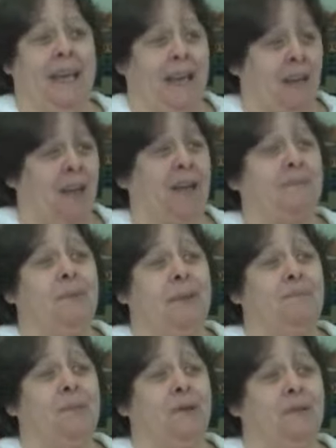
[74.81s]
I had a lot of
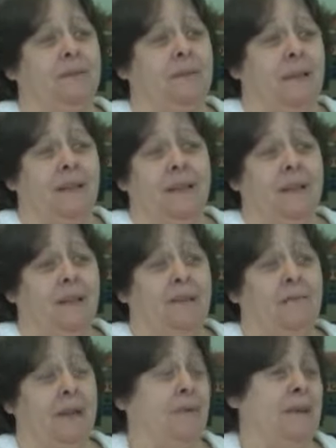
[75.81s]
people,
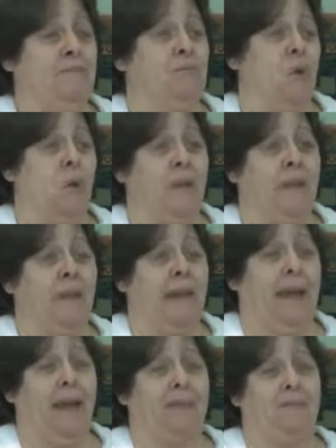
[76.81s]
maybe more than
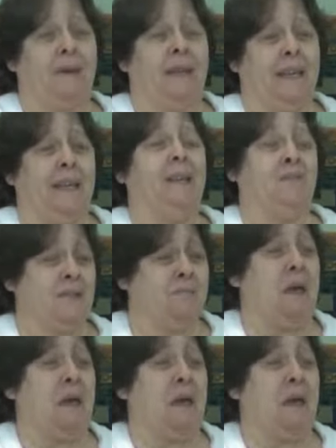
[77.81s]
that, but it was